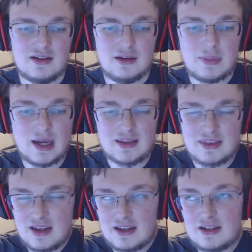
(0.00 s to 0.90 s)
Back
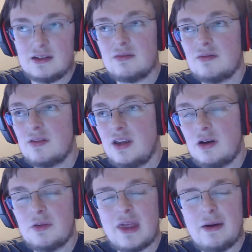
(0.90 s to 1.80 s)
then, you
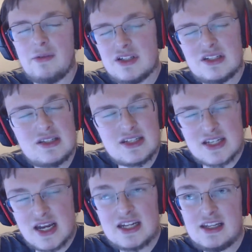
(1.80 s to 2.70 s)
know, that was
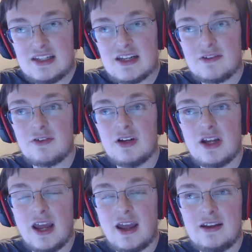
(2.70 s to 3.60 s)
decidedly different,
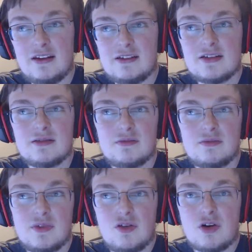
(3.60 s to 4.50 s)
and
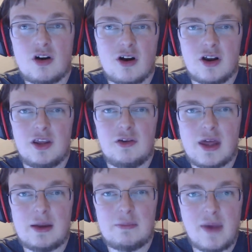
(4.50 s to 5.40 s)
you could argue
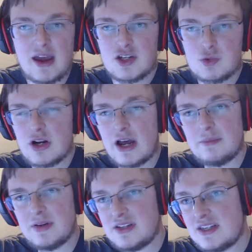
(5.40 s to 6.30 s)
that Macs were not
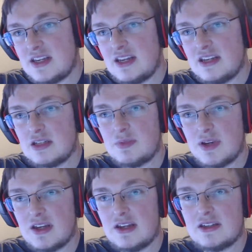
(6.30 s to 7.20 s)
P Cs
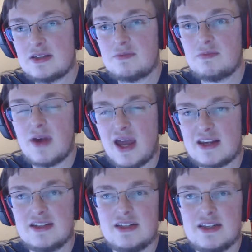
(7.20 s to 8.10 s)
because
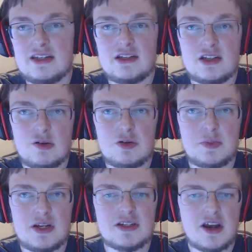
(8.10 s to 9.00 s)
Macs didn't use
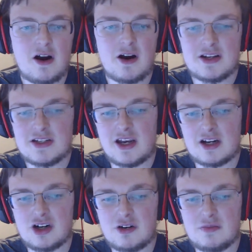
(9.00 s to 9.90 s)
P C
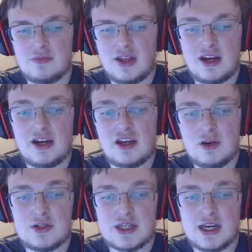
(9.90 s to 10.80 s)
architecture. They didn't
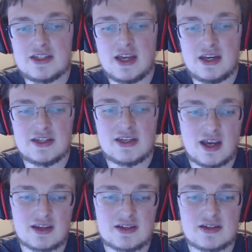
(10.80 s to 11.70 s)
use x
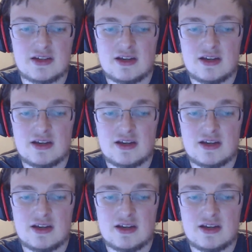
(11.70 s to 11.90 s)
eighty-six.